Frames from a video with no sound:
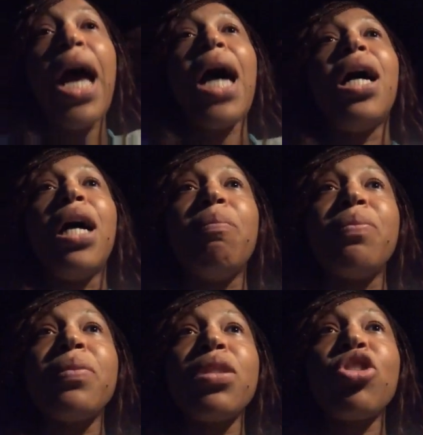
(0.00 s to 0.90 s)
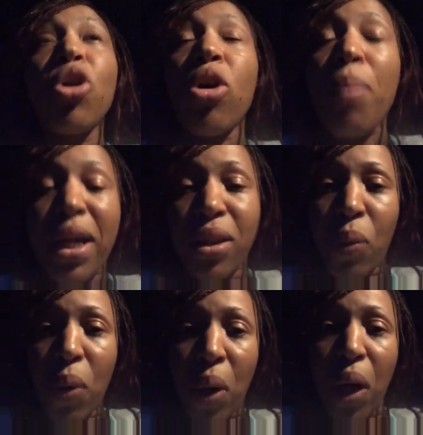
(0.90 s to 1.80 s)
um, to go back to
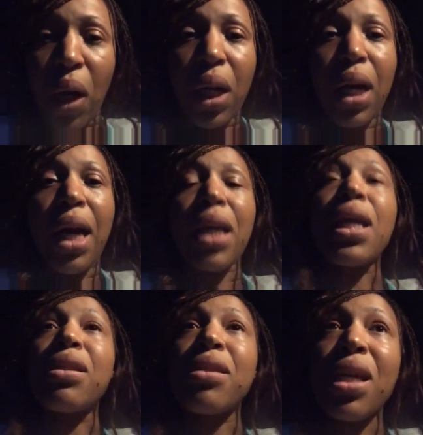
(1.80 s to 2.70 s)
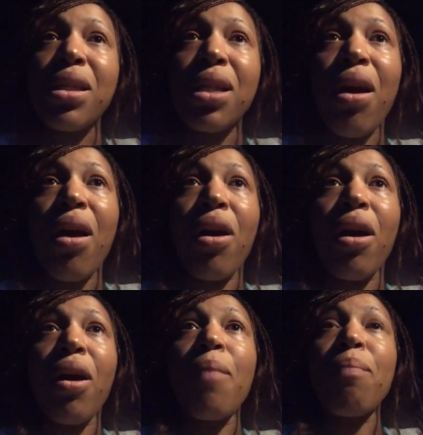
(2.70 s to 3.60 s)
work i then said to
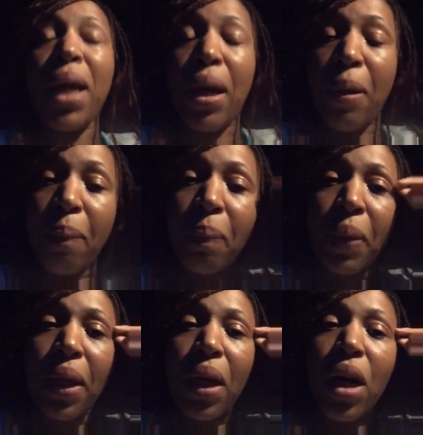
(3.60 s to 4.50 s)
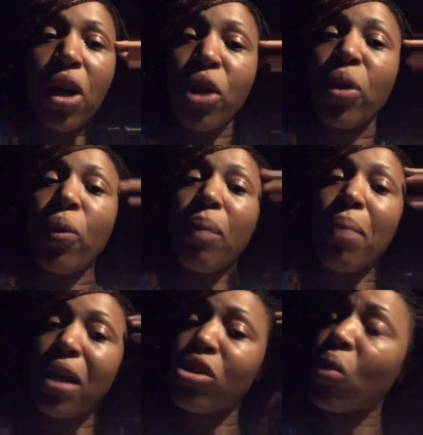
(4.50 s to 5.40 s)
her ma'am are you going
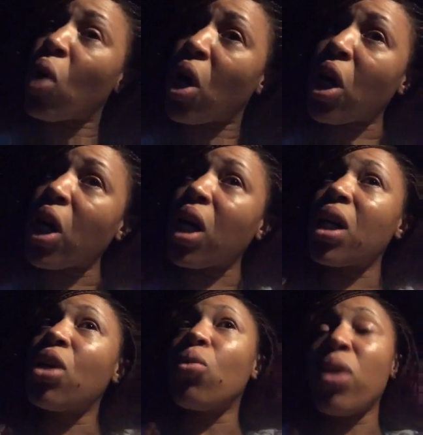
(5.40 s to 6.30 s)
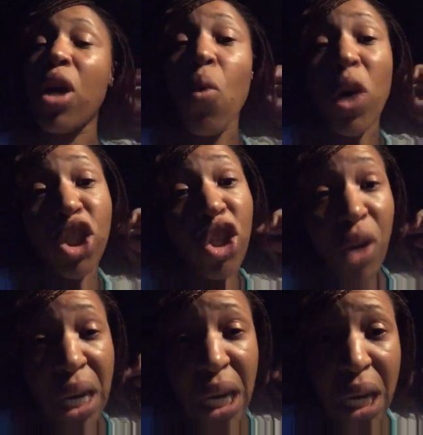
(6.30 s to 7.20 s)
back to work without washing
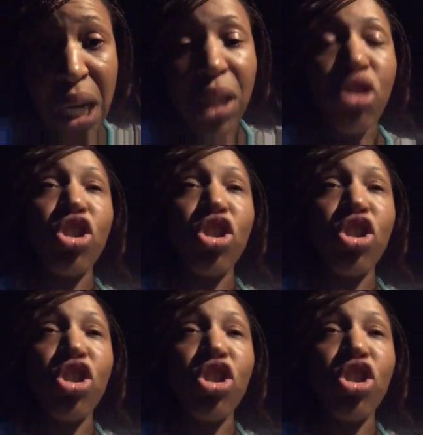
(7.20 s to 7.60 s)
your hands.